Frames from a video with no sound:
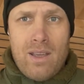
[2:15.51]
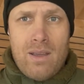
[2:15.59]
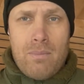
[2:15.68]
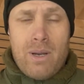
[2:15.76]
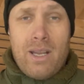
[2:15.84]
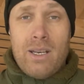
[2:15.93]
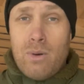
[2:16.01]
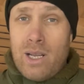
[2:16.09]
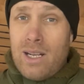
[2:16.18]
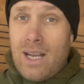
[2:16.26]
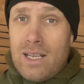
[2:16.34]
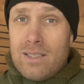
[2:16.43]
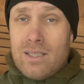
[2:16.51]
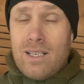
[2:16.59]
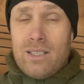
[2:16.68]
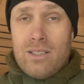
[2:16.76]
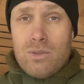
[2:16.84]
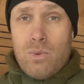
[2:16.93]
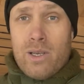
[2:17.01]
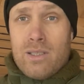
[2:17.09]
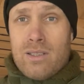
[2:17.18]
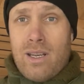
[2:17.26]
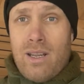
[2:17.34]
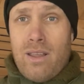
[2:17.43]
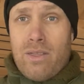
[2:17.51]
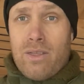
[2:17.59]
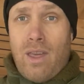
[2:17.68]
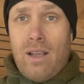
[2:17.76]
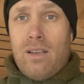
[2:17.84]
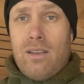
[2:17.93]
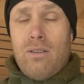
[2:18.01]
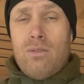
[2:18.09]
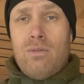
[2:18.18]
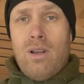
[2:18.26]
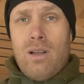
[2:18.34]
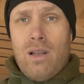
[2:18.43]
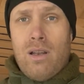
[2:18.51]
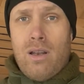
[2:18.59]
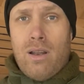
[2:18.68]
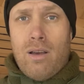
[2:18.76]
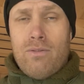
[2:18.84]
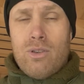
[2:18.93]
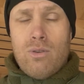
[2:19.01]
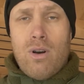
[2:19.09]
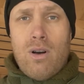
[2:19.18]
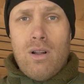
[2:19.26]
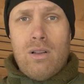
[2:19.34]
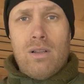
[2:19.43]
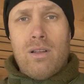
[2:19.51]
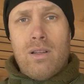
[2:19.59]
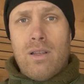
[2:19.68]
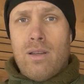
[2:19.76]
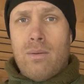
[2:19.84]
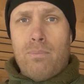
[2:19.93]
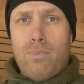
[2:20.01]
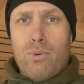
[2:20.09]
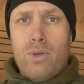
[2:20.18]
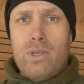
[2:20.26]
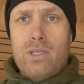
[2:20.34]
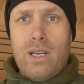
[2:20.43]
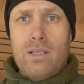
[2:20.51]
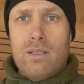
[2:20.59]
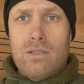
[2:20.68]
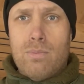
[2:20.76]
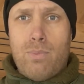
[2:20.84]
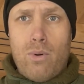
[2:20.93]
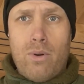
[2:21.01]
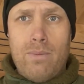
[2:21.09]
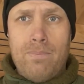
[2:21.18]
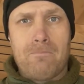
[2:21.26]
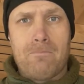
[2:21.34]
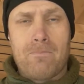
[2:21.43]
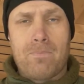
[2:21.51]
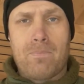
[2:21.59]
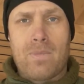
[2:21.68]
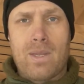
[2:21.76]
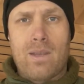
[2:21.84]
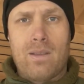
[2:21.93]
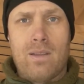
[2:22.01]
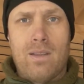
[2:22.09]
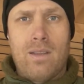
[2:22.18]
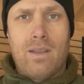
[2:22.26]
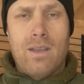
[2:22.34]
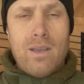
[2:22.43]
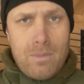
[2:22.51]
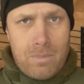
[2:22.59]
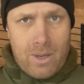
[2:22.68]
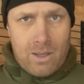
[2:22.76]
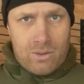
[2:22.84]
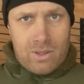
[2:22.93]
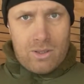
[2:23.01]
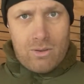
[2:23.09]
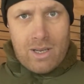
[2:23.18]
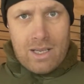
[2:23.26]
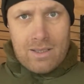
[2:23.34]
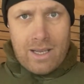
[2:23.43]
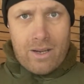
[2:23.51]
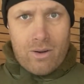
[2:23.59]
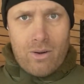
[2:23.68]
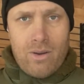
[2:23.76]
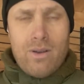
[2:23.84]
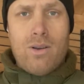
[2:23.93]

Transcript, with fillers: But anyway guys, I just want to say thank you, love you all, appreciate the support. But I'll see you guys later.